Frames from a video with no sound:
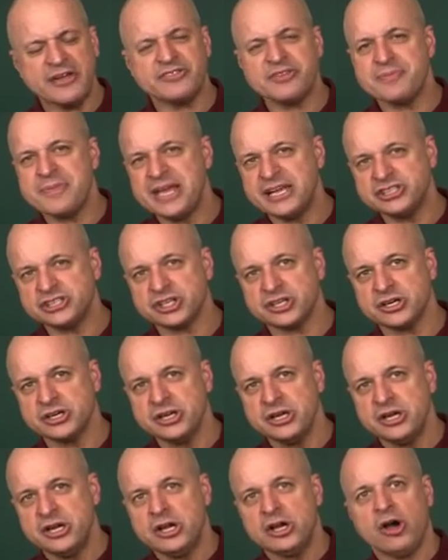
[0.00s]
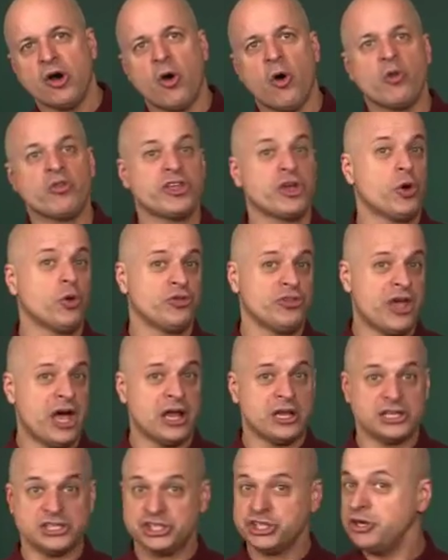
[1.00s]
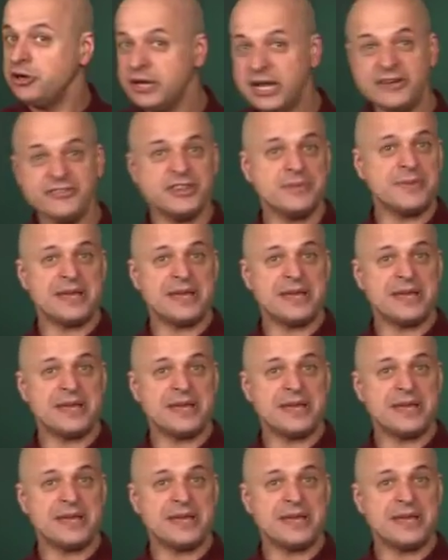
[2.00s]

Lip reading: to master all the old knowledge. You don't have to